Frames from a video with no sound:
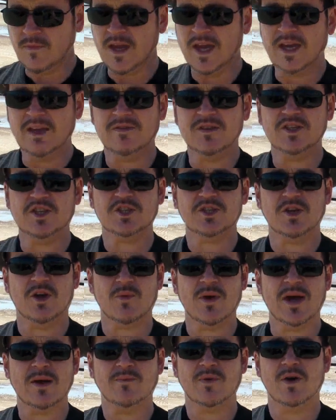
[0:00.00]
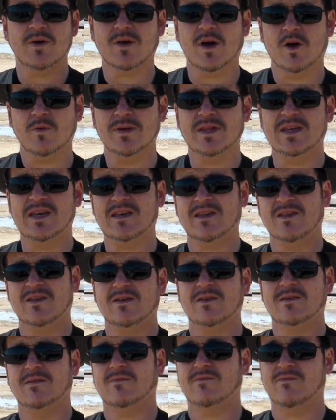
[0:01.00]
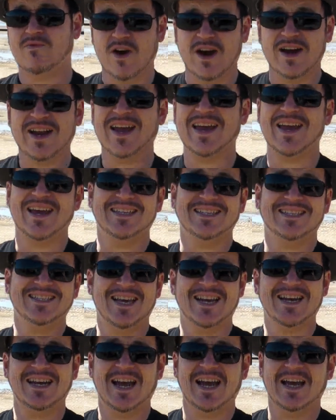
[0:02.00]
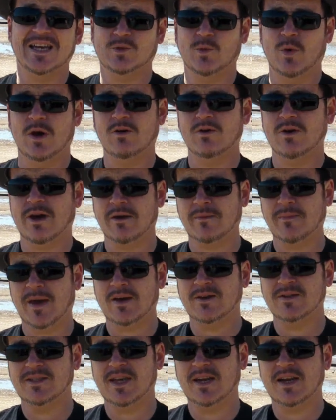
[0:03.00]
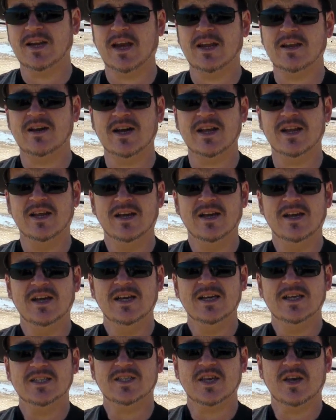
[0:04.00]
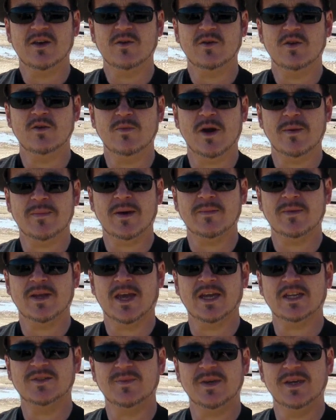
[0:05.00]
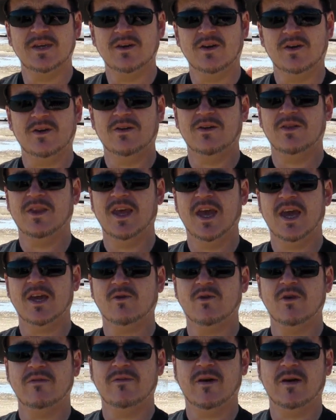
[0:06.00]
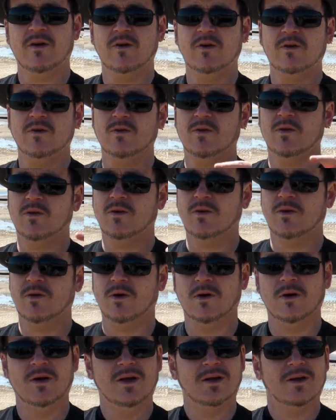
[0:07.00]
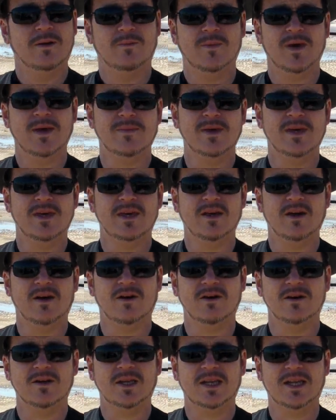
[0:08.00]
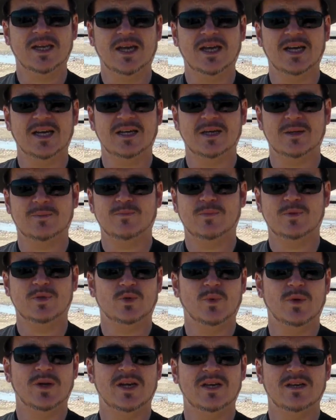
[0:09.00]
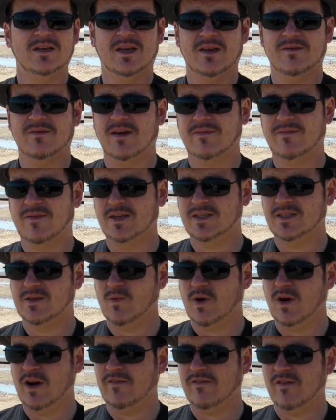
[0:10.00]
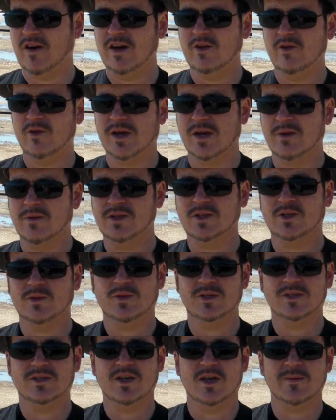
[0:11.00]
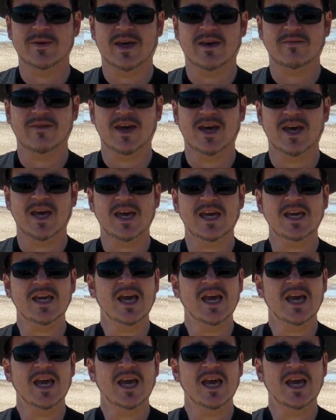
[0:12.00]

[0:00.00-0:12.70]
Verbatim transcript: and if you're just around Perth, I'll be there Friday and Saturday as well, going back on Saturday night. So you might be able to catch me on the Angry Phone or maybe on uh, Twitter if I find some Wi Fi or go into a cyber cafe.